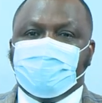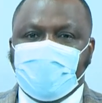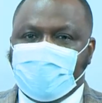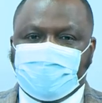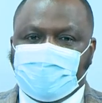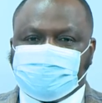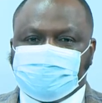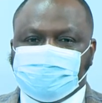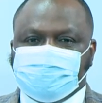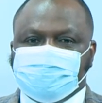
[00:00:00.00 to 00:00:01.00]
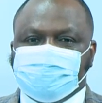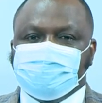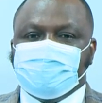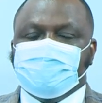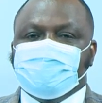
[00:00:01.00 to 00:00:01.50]
Whereas
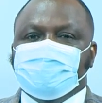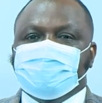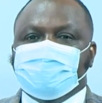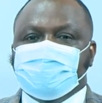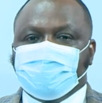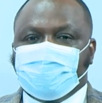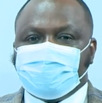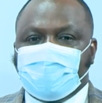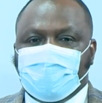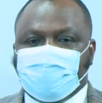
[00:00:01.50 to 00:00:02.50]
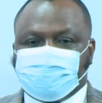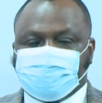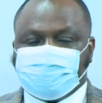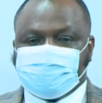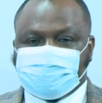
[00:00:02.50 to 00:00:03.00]
the other
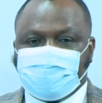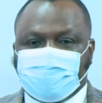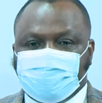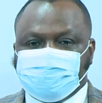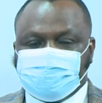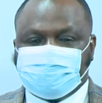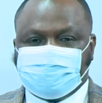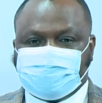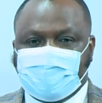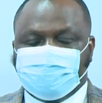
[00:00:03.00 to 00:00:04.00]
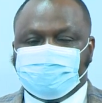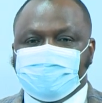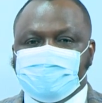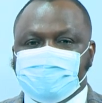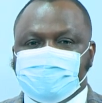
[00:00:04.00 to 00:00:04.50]
option, the second type,
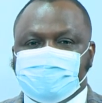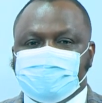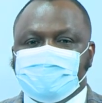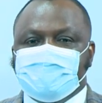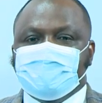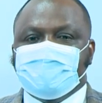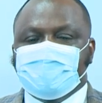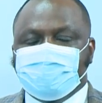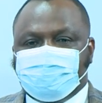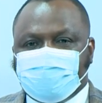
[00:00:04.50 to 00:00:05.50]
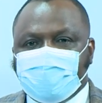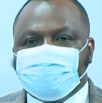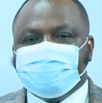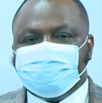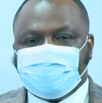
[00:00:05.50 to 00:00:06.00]
is a
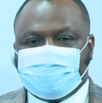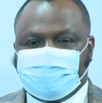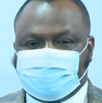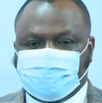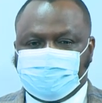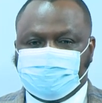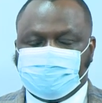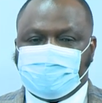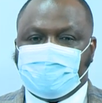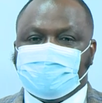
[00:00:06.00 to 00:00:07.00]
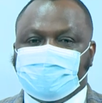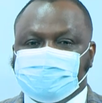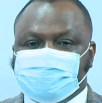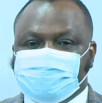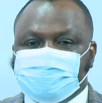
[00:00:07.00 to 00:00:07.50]
primary bladder stone. And
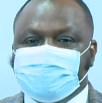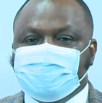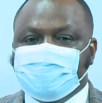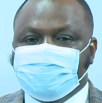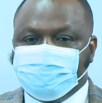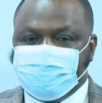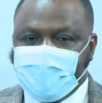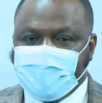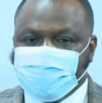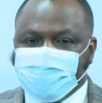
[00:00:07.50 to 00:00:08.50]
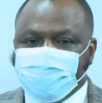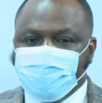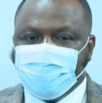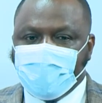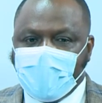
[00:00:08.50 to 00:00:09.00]
that is seen in men
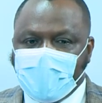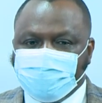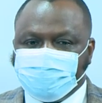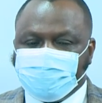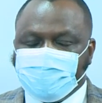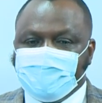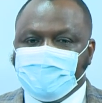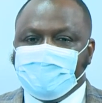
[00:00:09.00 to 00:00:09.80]
who have